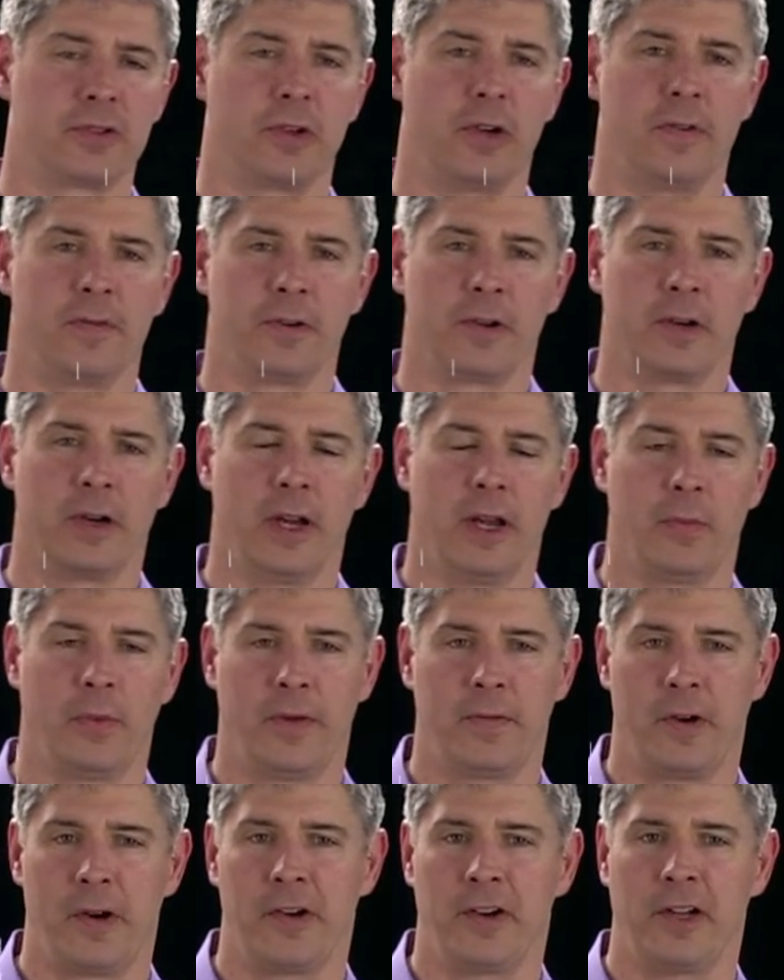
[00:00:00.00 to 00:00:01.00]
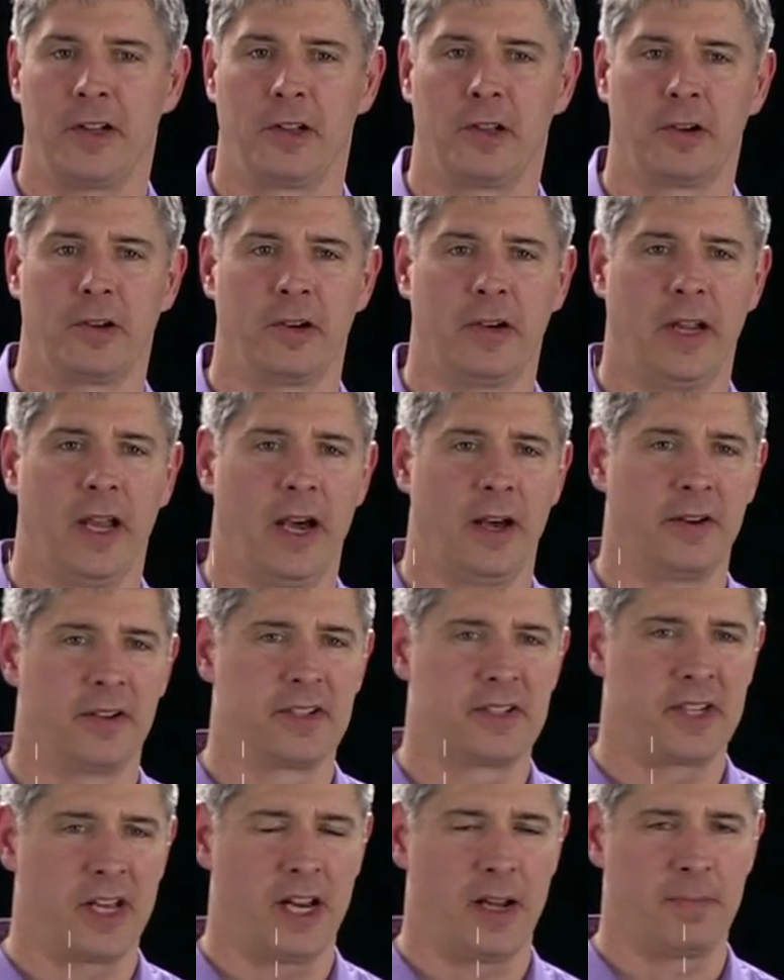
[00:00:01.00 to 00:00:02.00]
over. And we've already learned how to
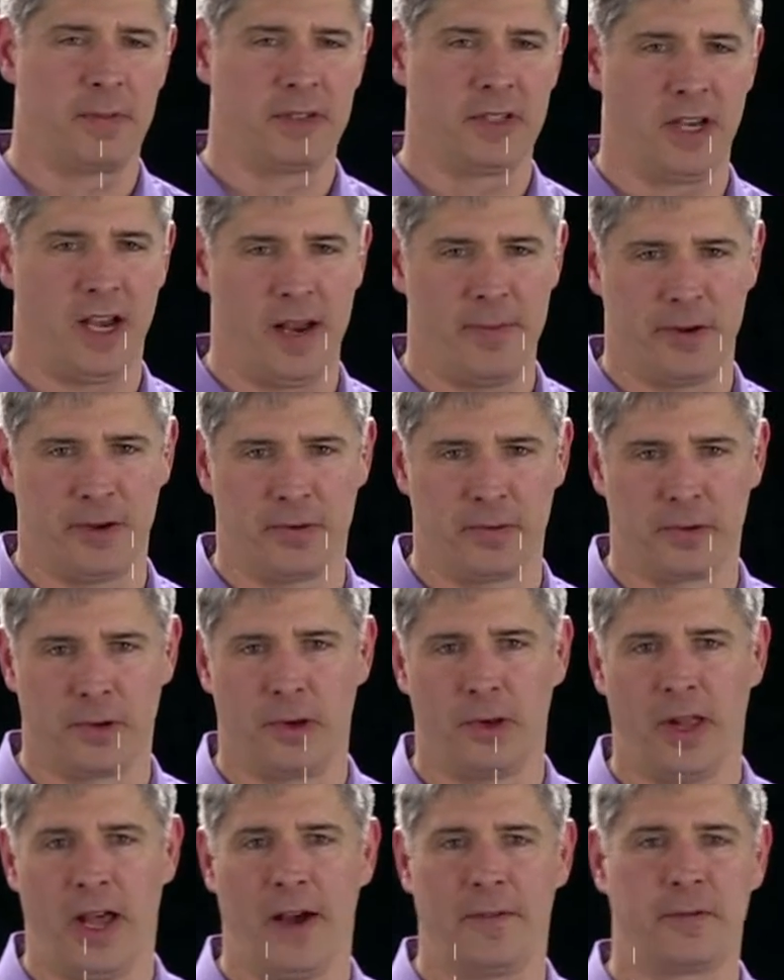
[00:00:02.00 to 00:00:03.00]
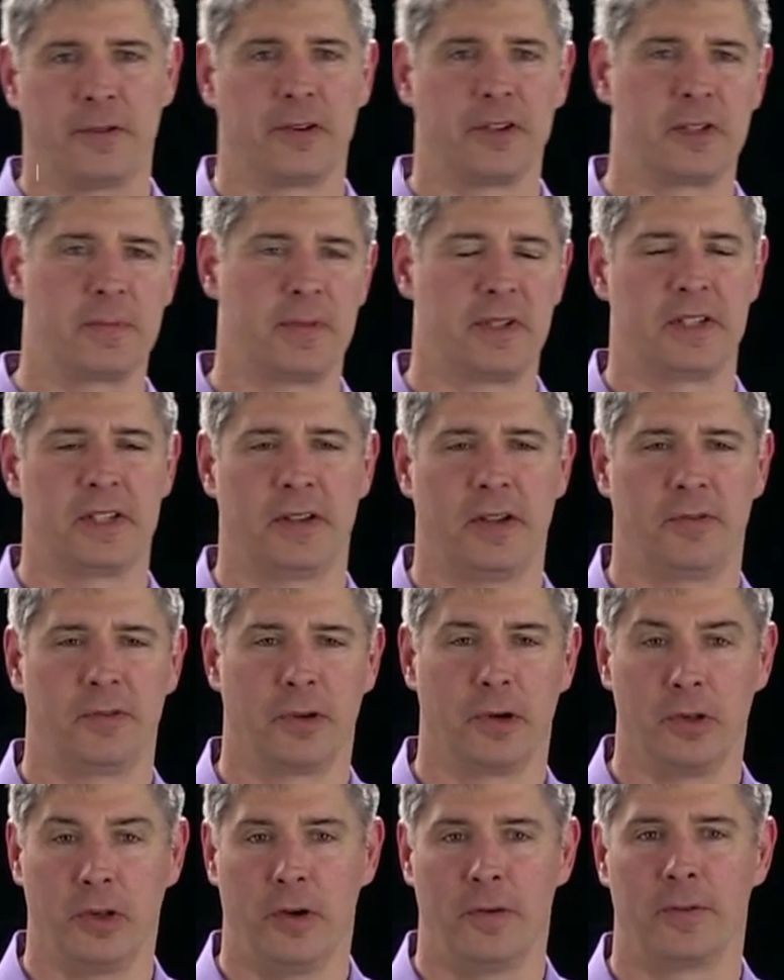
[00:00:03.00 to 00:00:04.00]
set up a timer to roll, after a
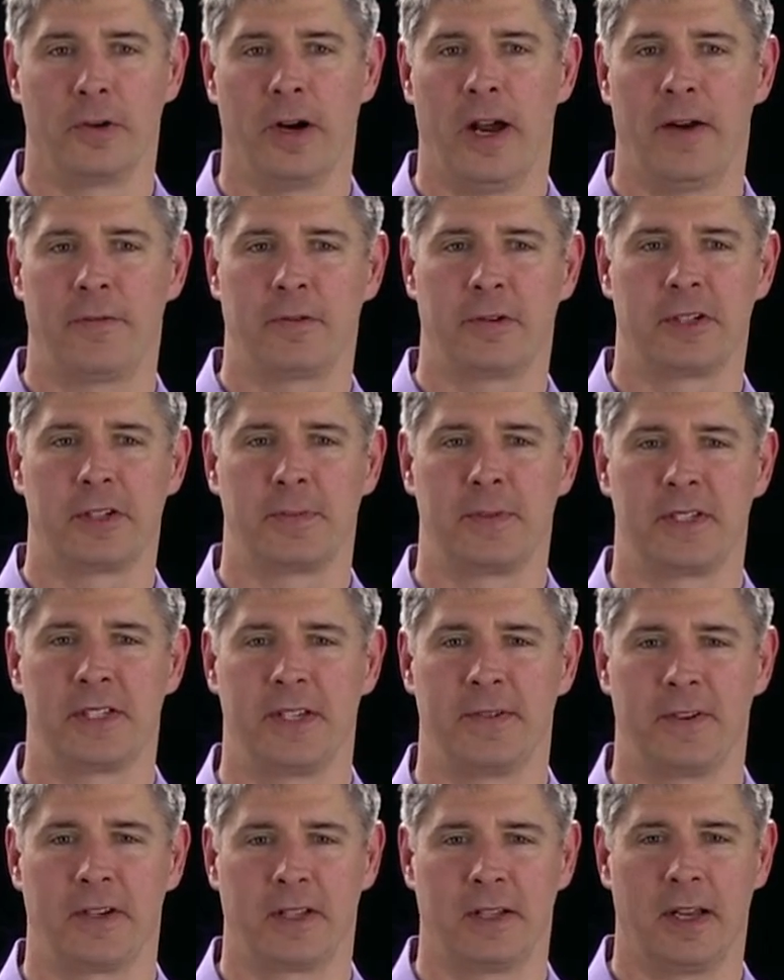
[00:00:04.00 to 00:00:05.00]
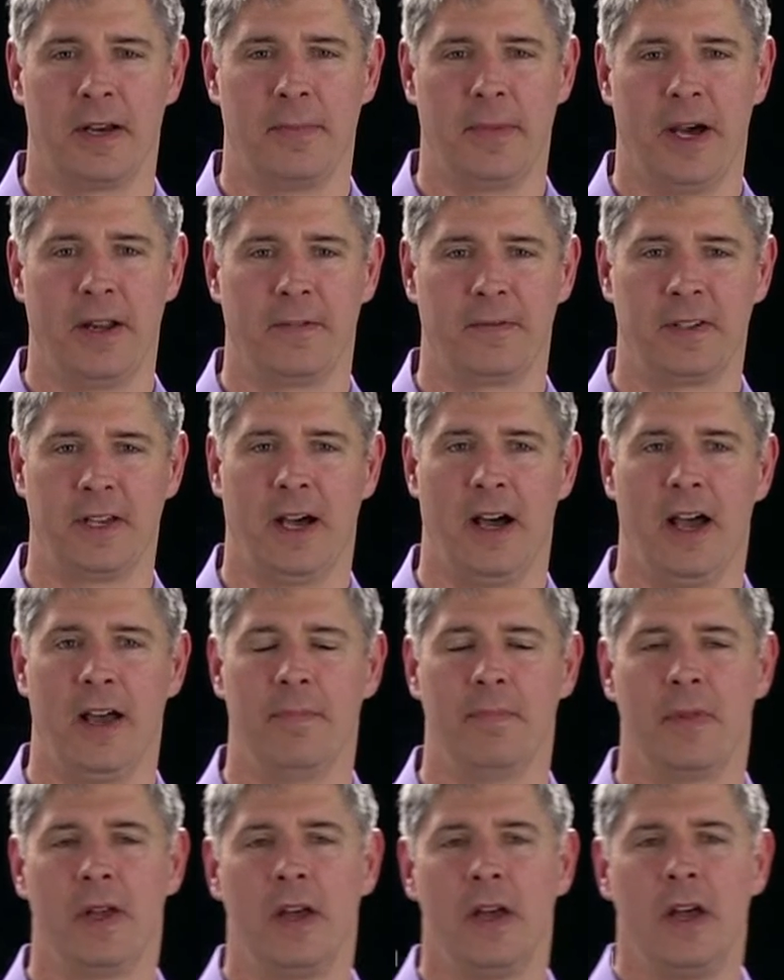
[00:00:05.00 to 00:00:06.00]
roll over after a specific amount of time.
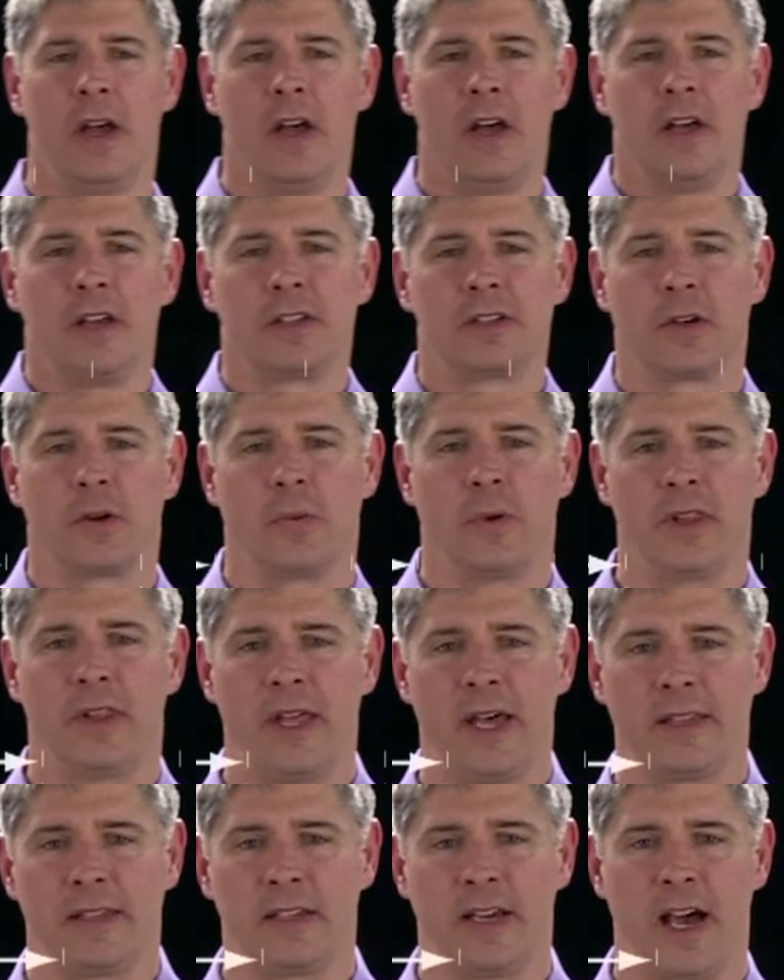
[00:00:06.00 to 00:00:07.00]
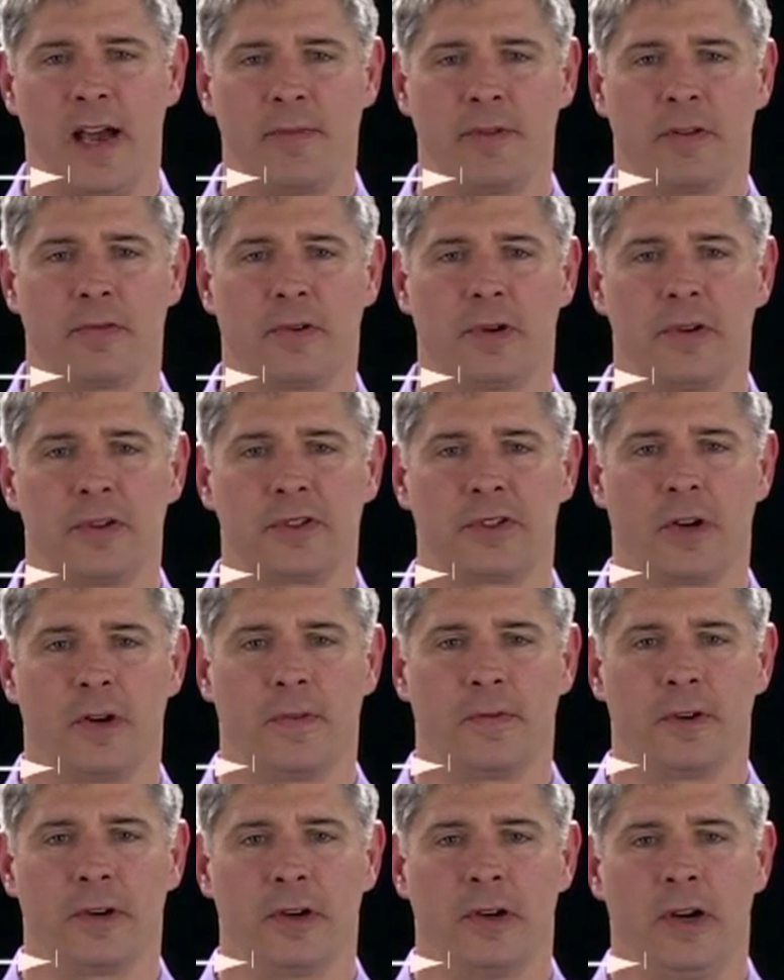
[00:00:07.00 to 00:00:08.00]
So when that timer rolls
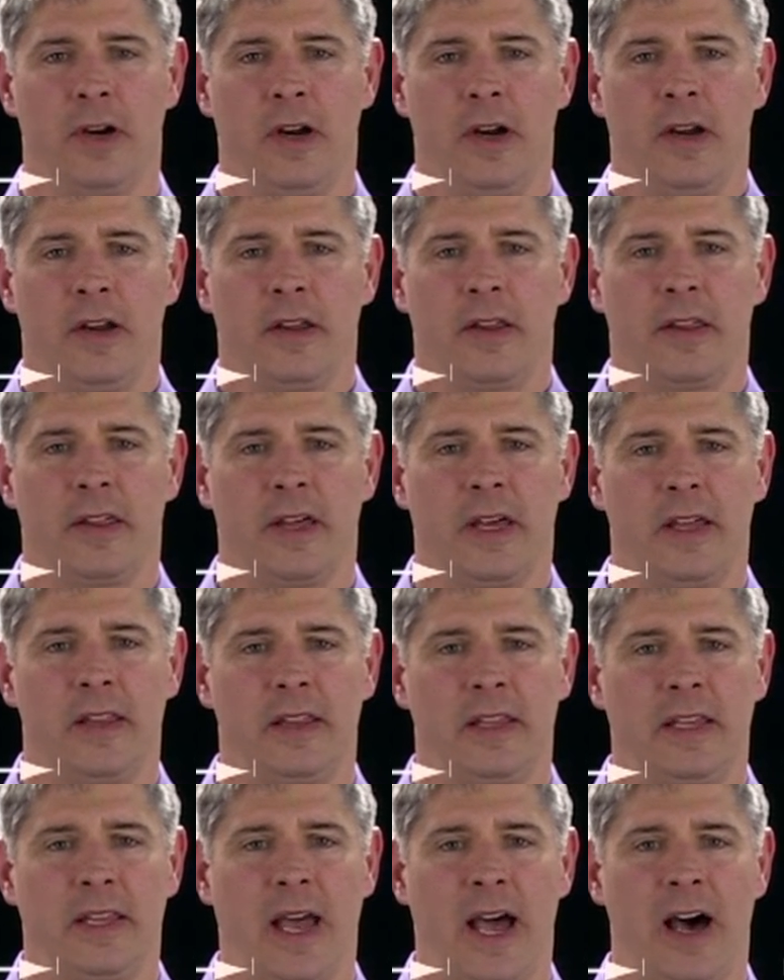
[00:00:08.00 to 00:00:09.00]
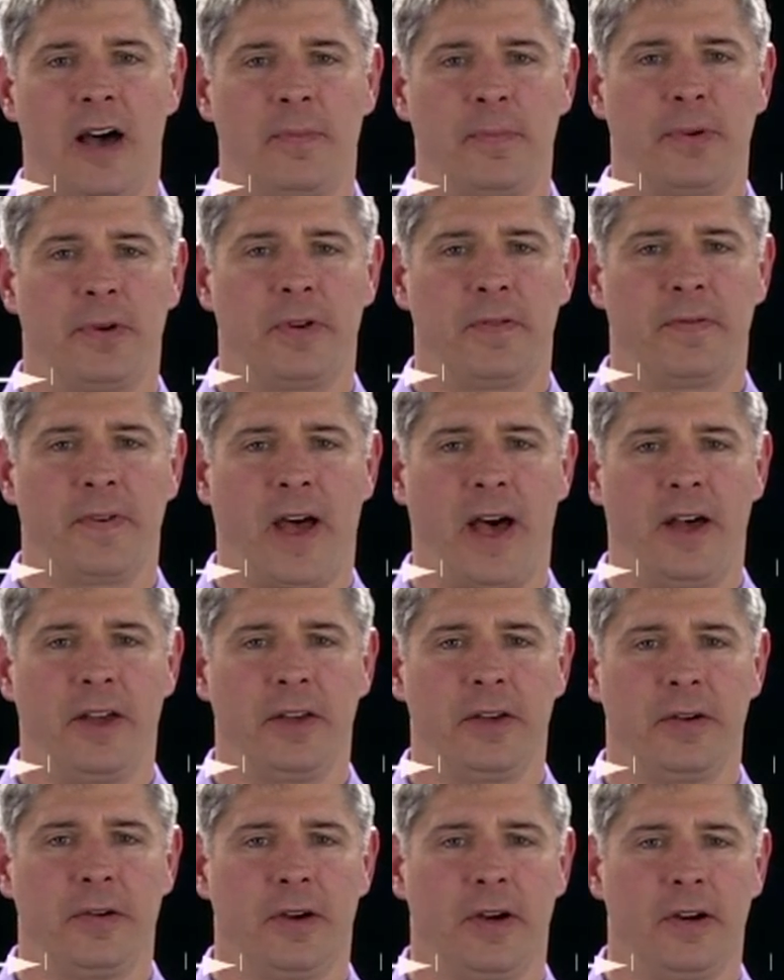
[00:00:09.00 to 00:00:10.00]
over, then the output
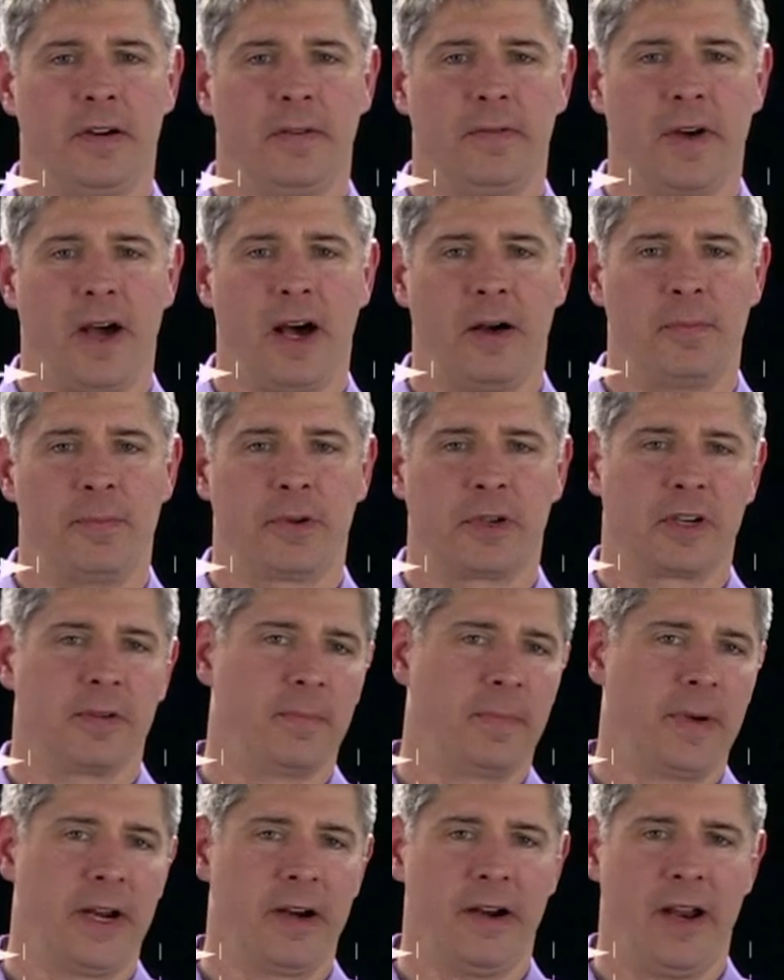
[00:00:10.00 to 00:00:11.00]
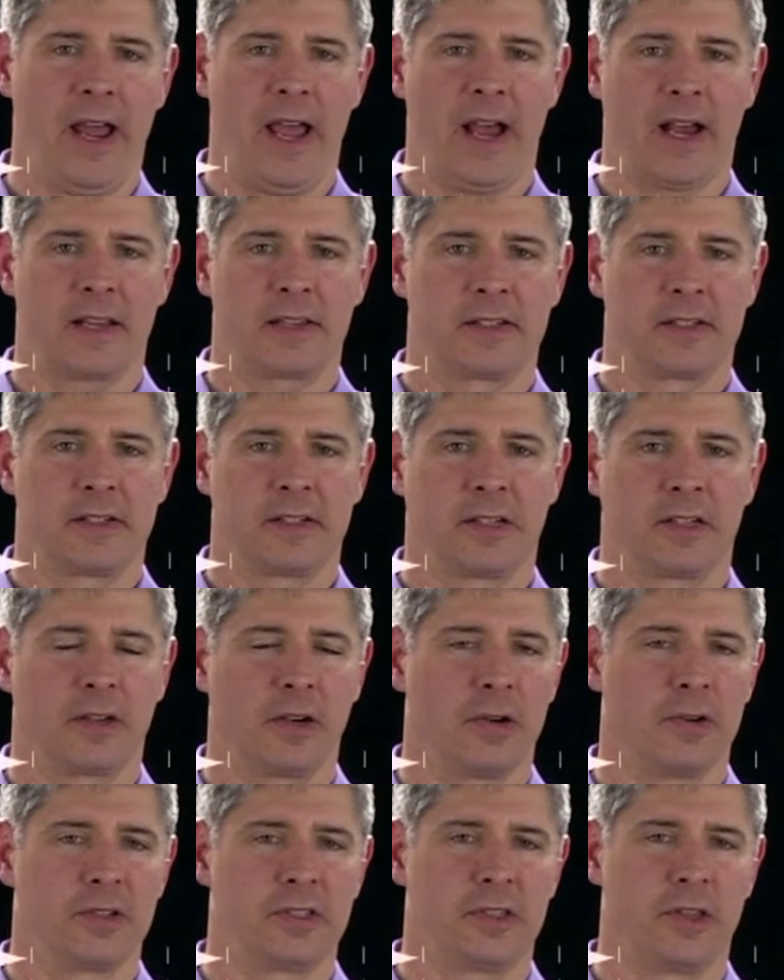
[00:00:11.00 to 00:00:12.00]
value of output compare X
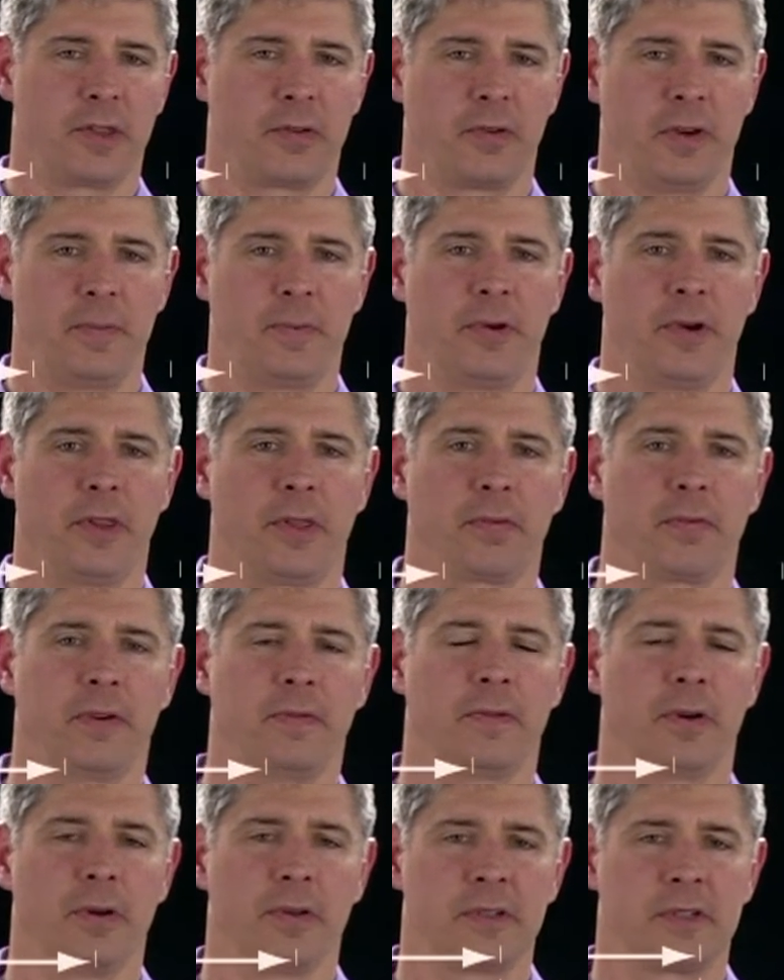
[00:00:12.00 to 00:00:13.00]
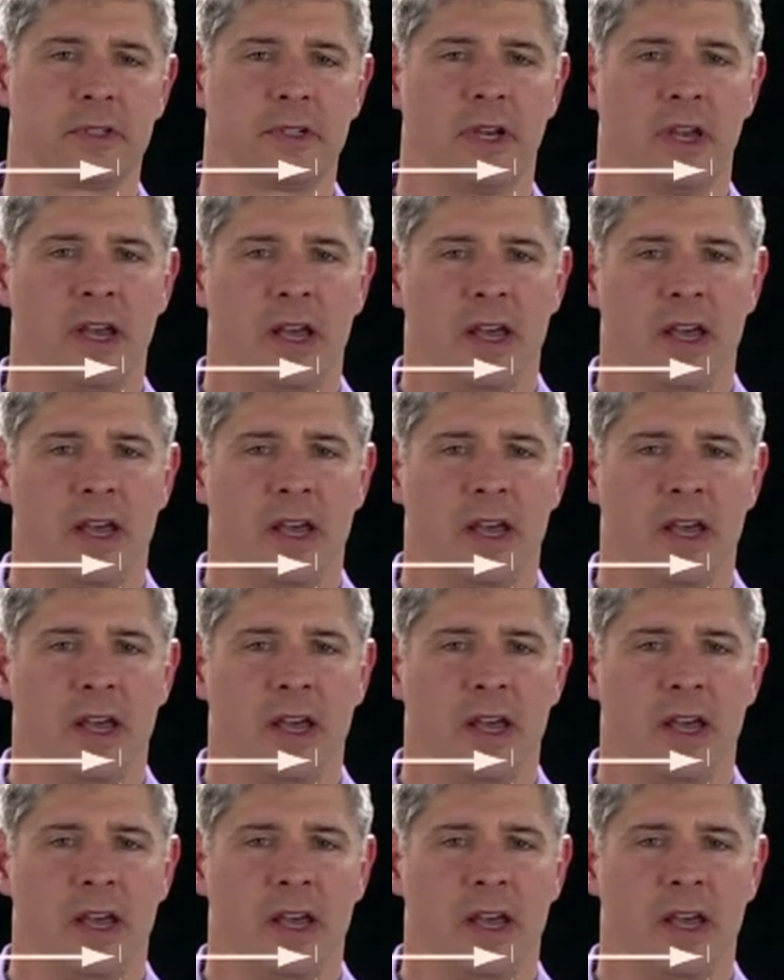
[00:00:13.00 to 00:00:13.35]
goes to 3.3 volts.